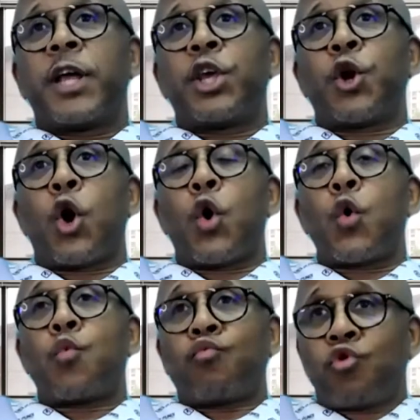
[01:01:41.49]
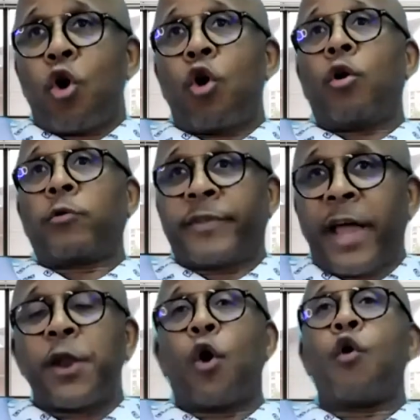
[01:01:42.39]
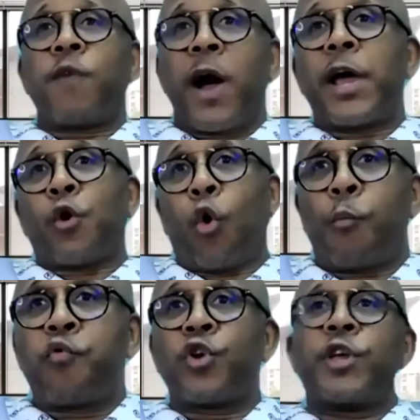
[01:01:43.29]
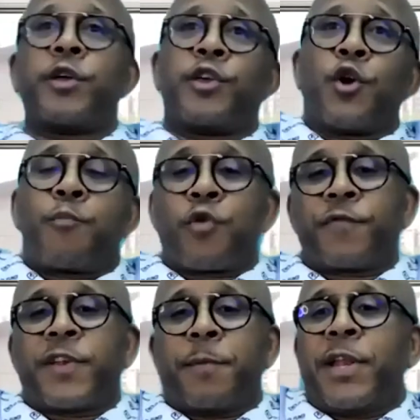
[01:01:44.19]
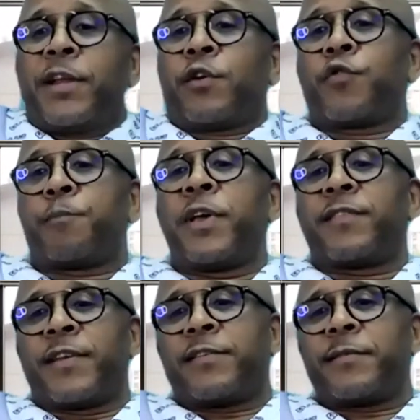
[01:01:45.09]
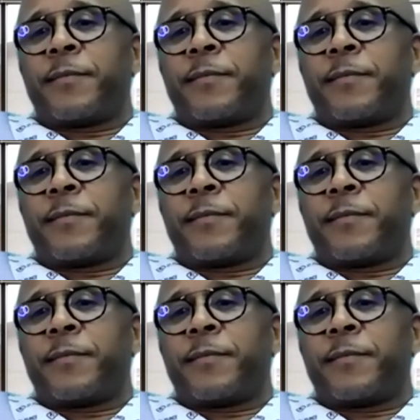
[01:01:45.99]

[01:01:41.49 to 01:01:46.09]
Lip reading: you know, your turnover and hopefully, you know, profitability of your business?